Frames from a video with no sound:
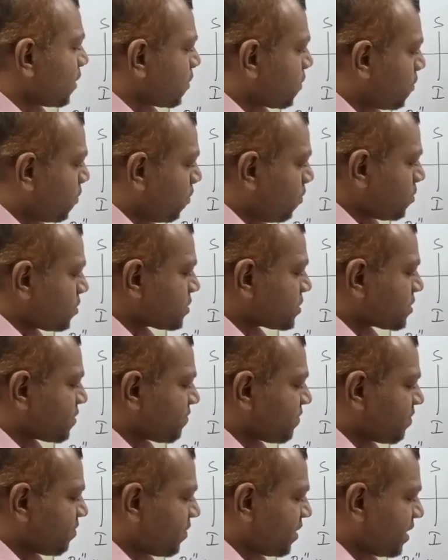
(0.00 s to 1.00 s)
course of
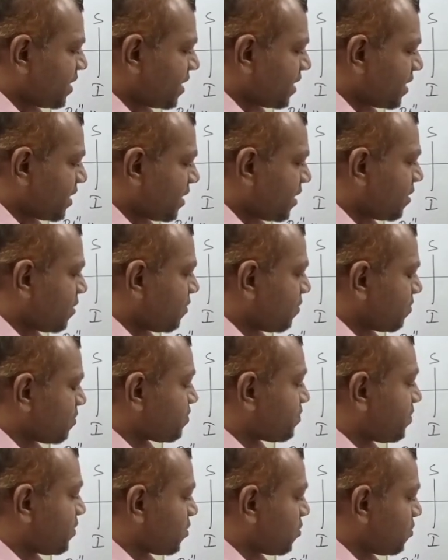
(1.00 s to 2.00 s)
the median nerve,
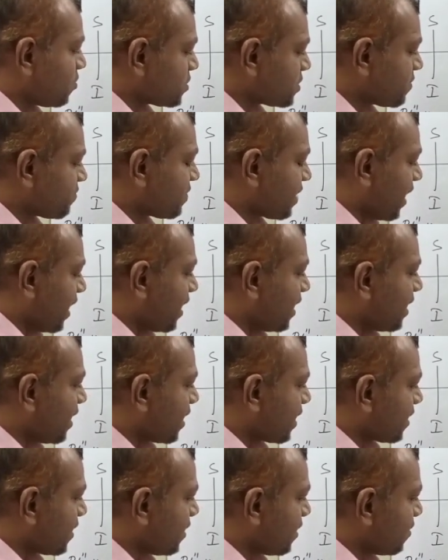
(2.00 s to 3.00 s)
course of the
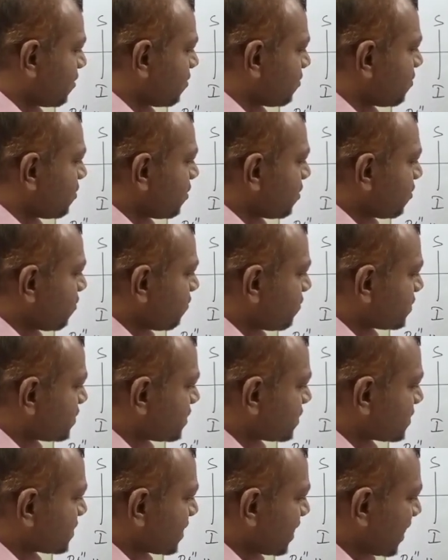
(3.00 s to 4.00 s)
ulnar nerve, which
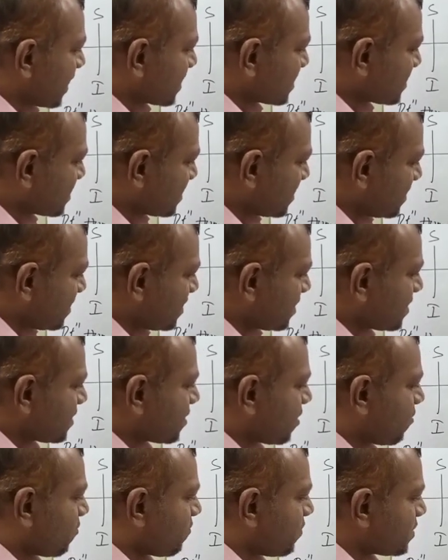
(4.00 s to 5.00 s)
is extending
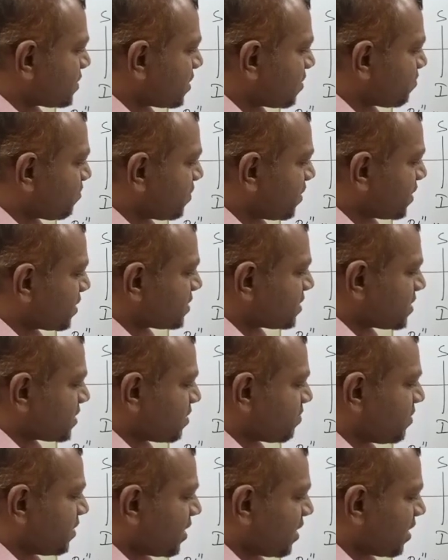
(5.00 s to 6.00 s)
downwards and piercing
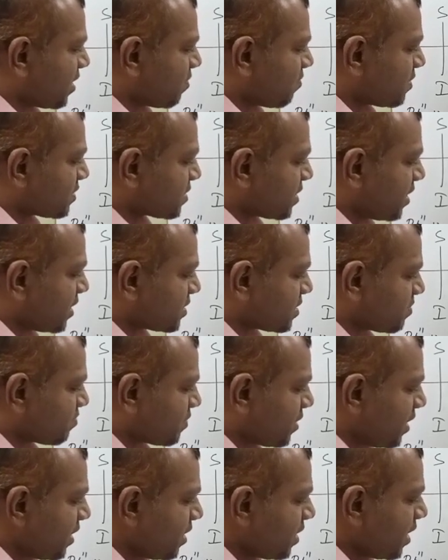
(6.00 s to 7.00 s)
the medial intramuscular
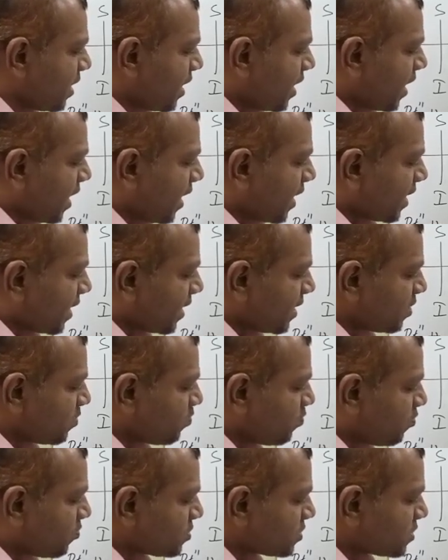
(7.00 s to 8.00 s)
septa and running
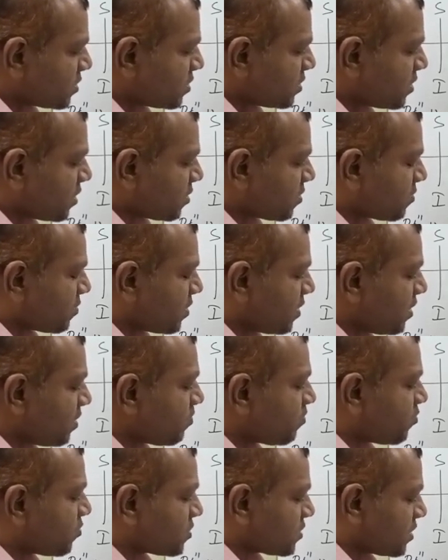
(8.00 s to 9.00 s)
posterior to the
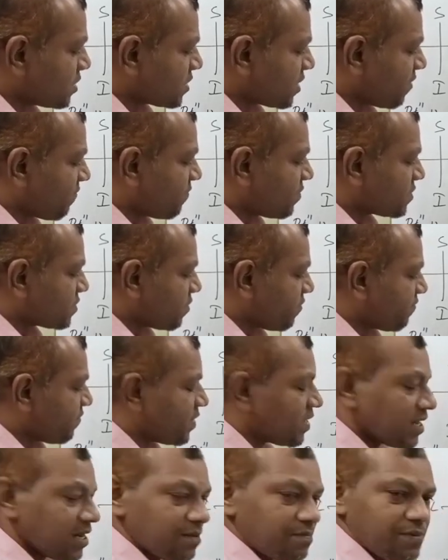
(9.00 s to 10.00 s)
posterior surface of
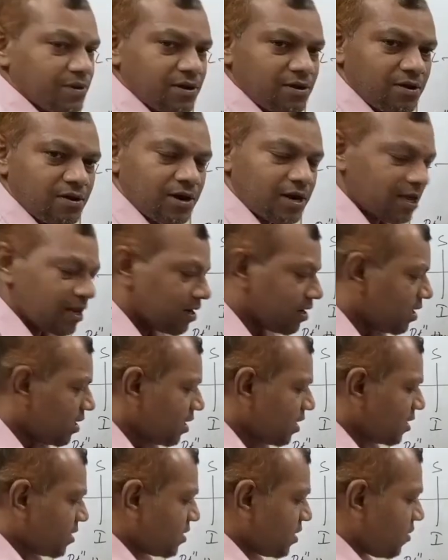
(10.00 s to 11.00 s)
medial epicondyle.
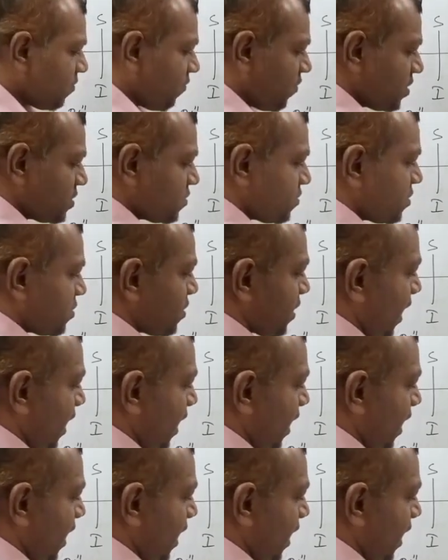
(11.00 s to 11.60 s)
Then what's going to